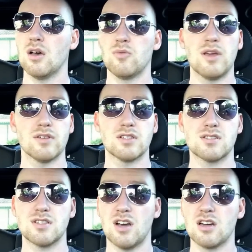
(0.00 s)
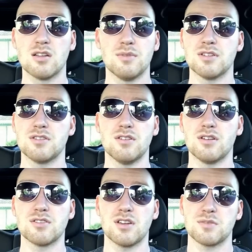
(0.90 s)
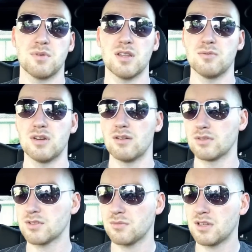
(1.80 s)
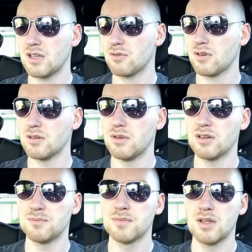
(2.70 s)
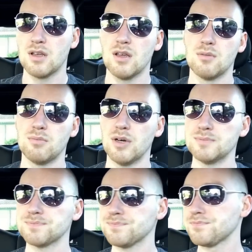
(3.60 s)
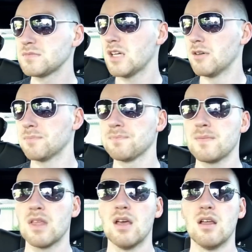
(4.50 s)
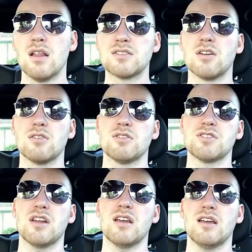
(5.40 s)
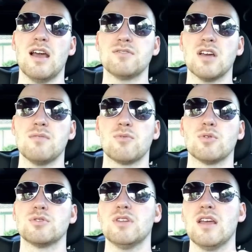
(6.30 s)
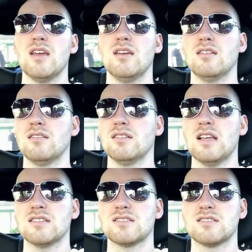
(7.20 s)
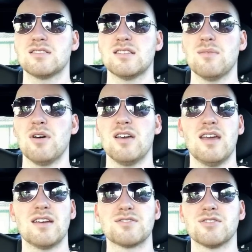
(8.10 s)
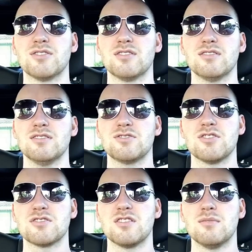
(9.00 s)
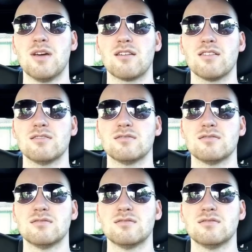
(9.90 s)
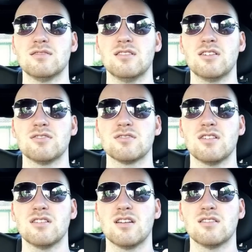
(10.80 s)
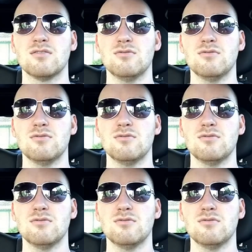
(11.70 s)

we have a ton of them in the studio, so I can just play them whenever, so I'm not that worried about it. But anyway, that's all the questions that I have time for today. Is semi-answered. There's just in the background. There he goes, right there.